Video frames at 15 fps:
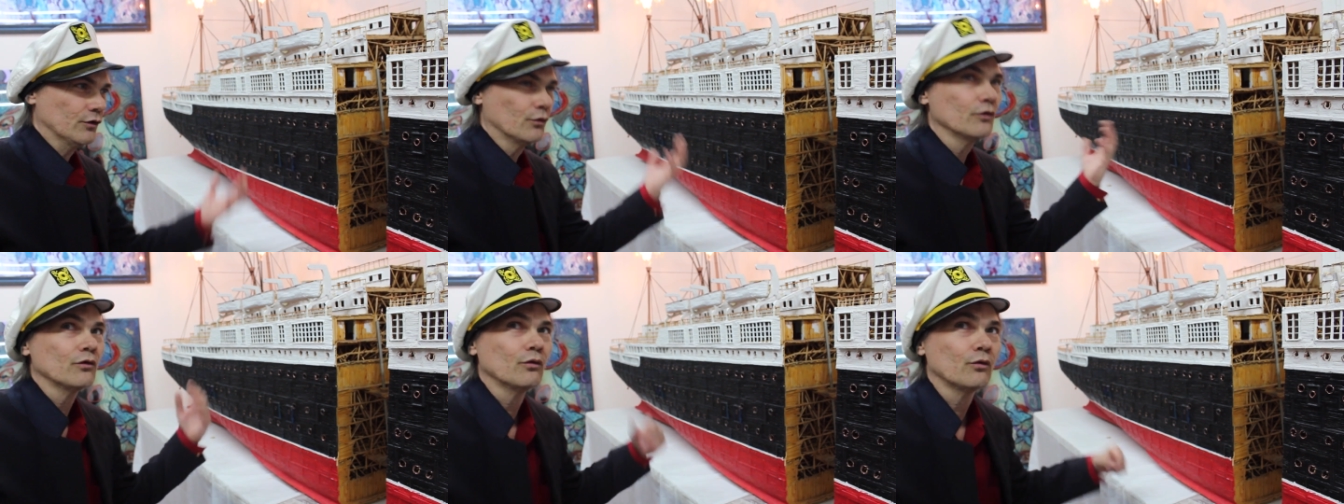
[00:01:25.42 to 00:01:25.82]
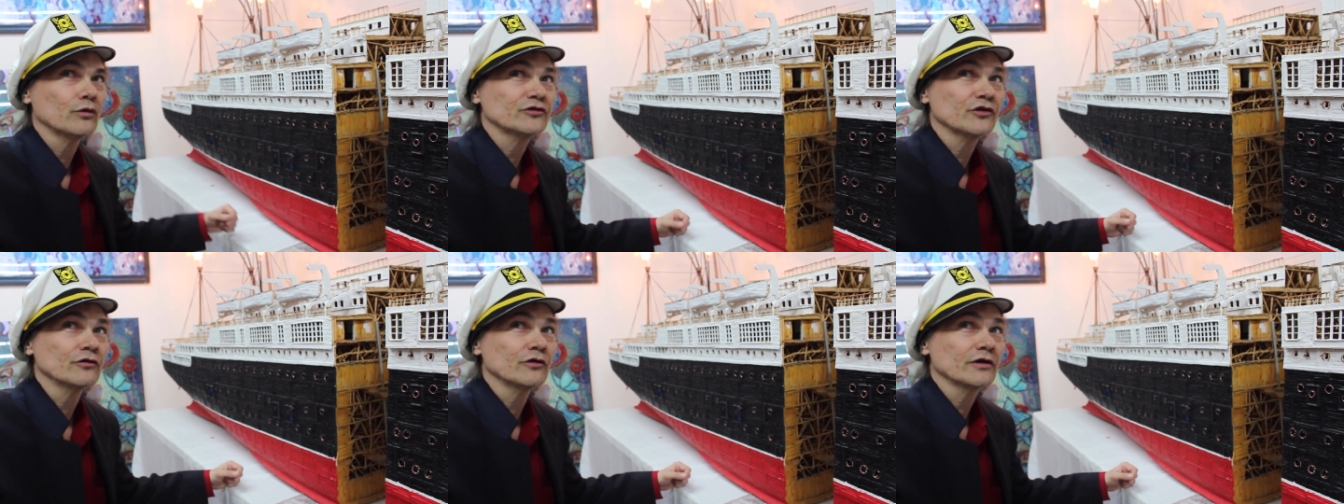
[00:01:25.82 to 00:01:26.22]
you know what,
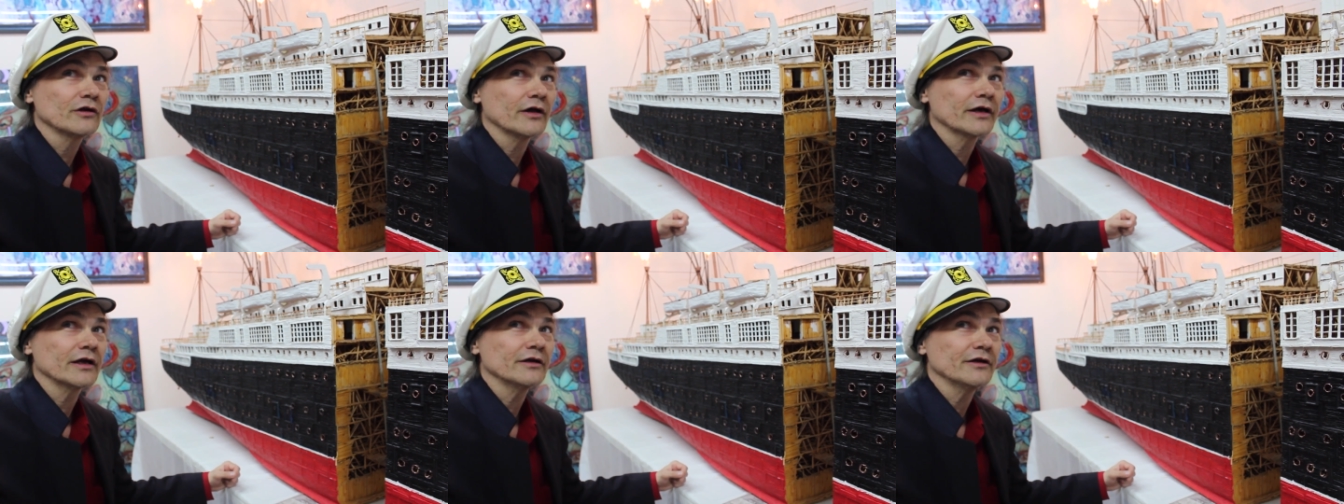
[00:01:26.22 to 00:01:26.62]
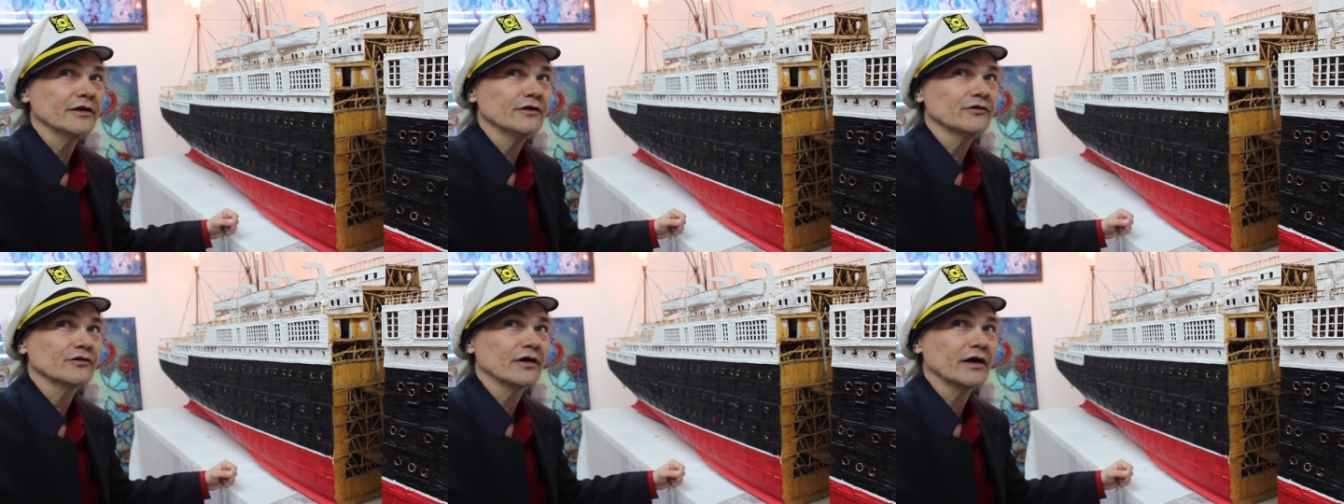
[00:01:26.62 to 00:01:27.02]
what's it look like on the
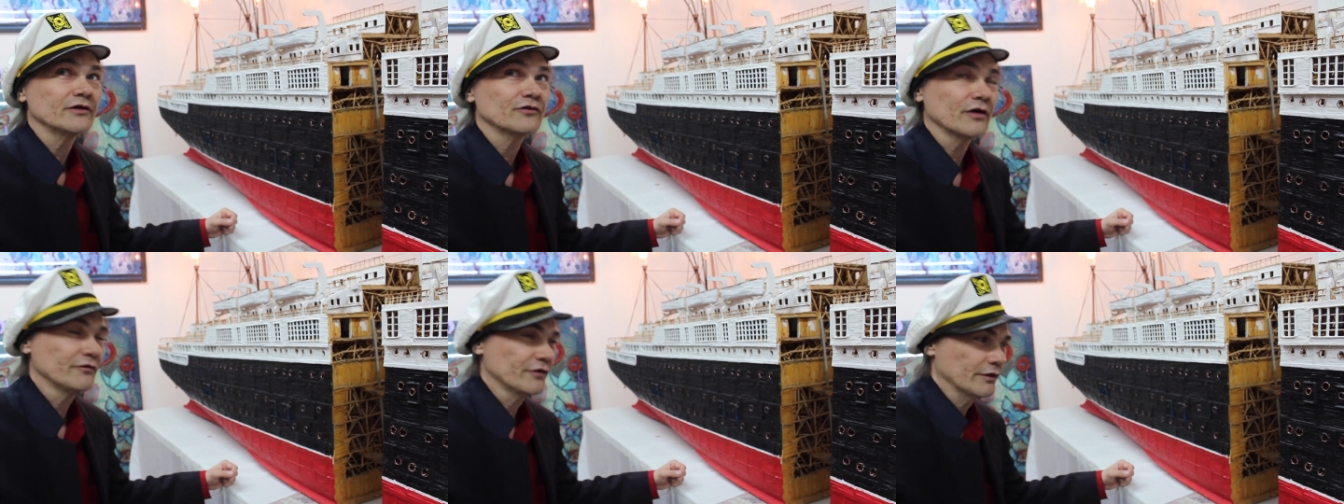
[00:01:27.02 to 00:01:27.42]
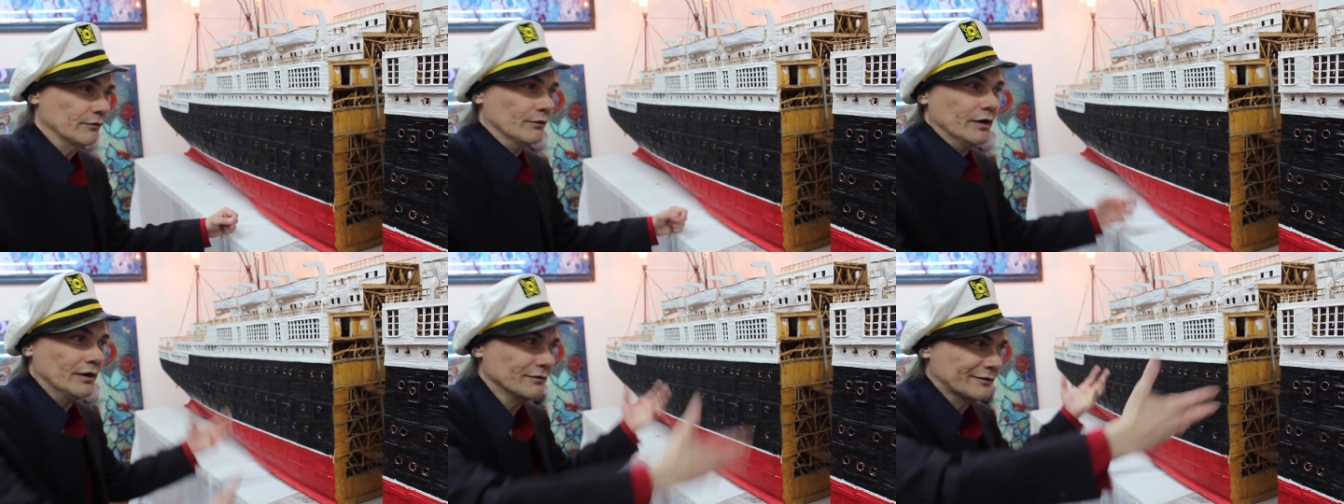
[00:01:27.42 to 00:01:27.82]
inside. So I figure,
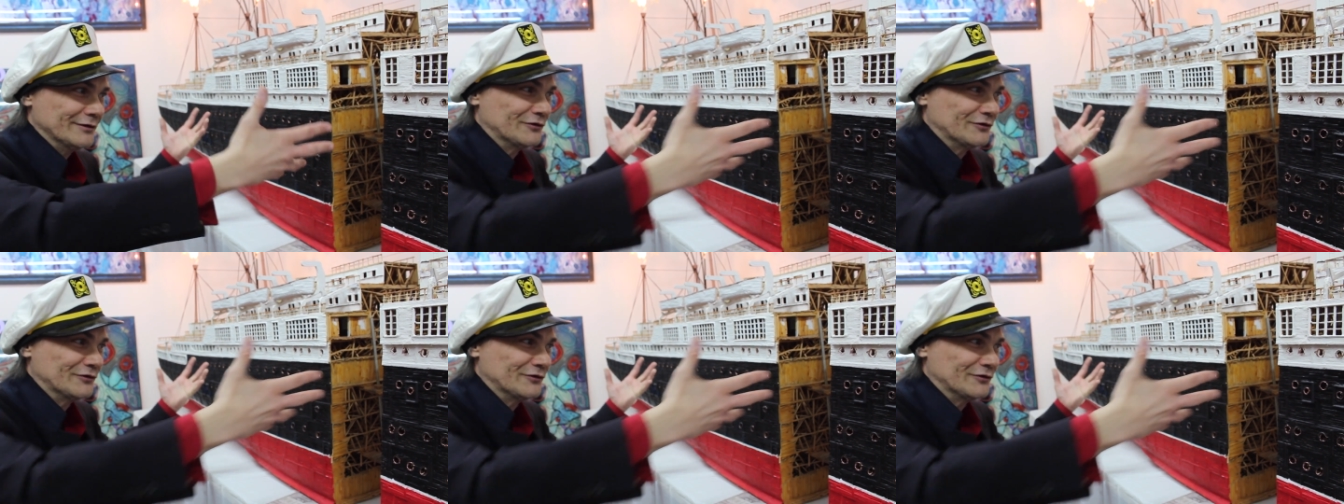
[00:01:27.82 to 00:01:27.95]
well,